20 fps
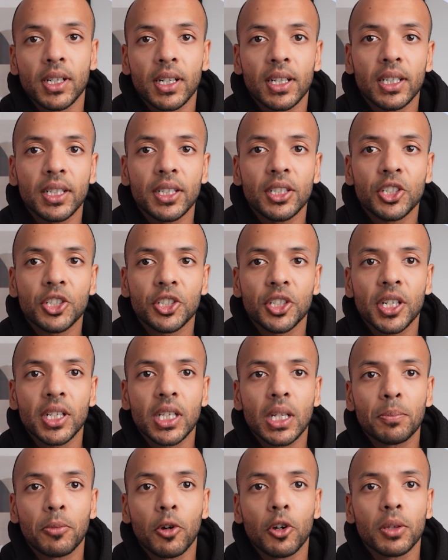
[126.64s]
a clean sheet
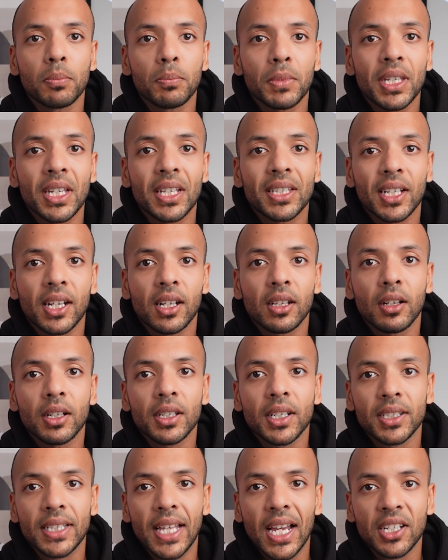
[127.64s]
that both me and the
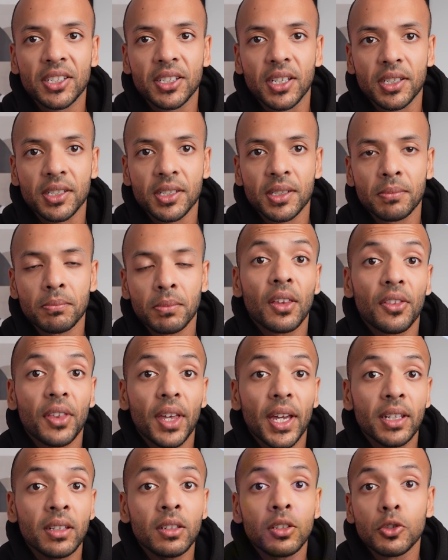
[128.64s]
client can access.
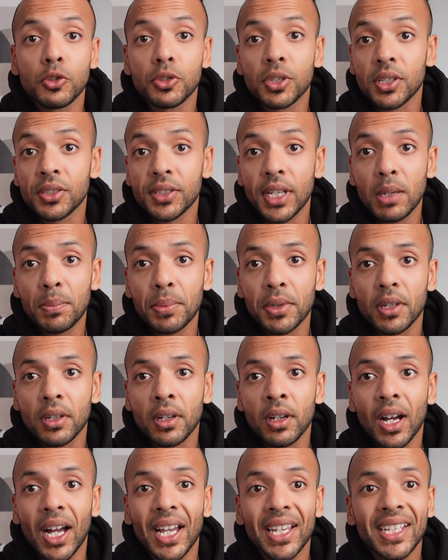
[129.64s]
Then, using
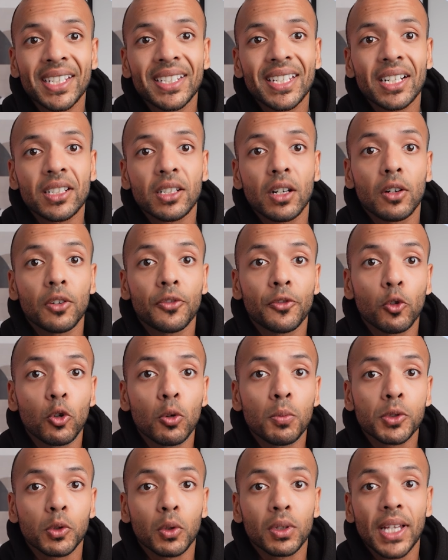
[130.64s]
Zapier, I connect our
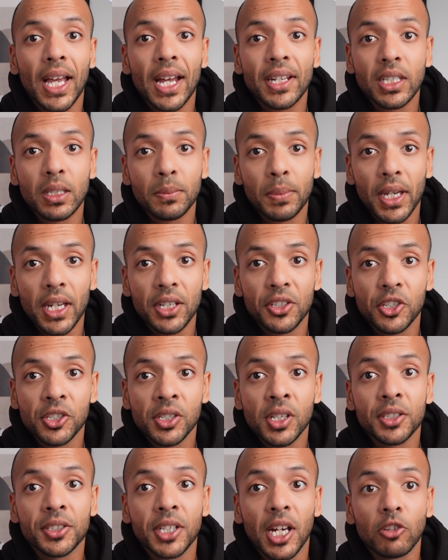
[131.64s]
forms or landing pages
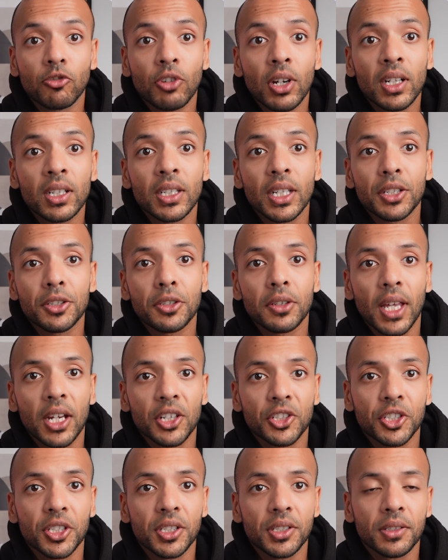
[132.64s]
directly into that
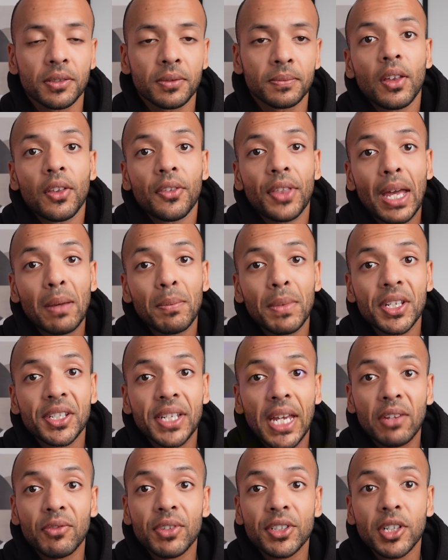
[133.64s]
sheet. That means
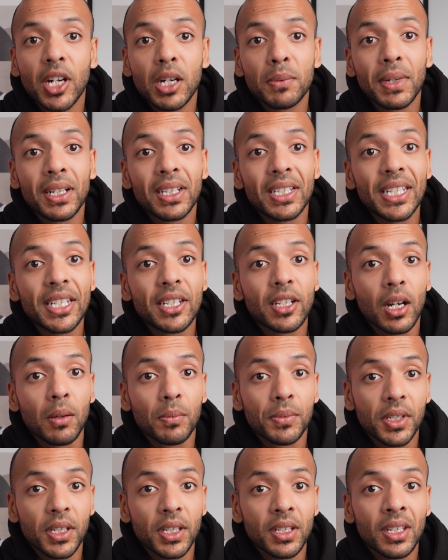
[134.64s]
every time a lead
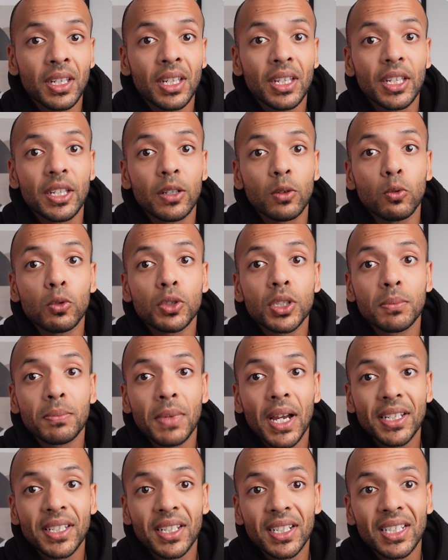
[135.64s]
comes in, it
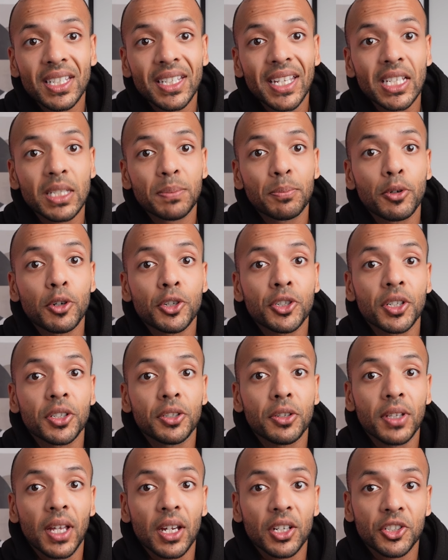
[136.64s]
automatically gets pushed
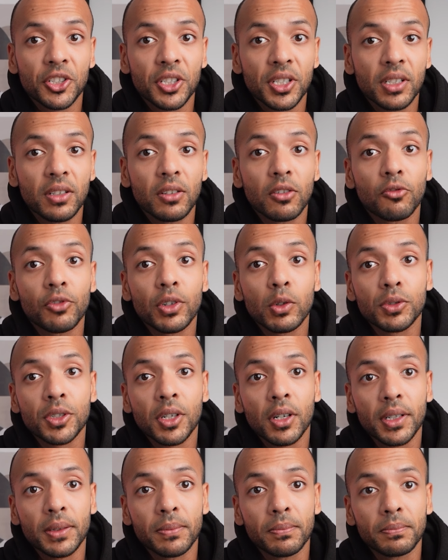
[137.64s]
into that sheet real
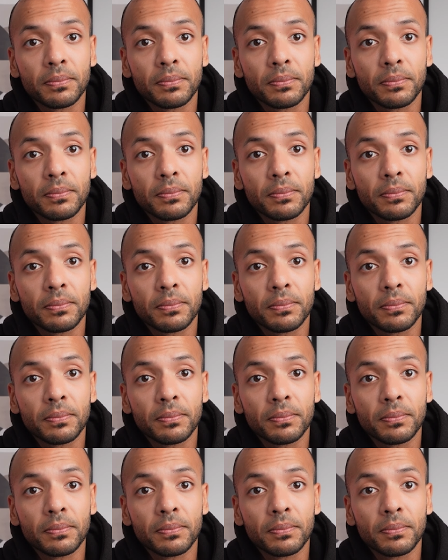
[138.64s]
time.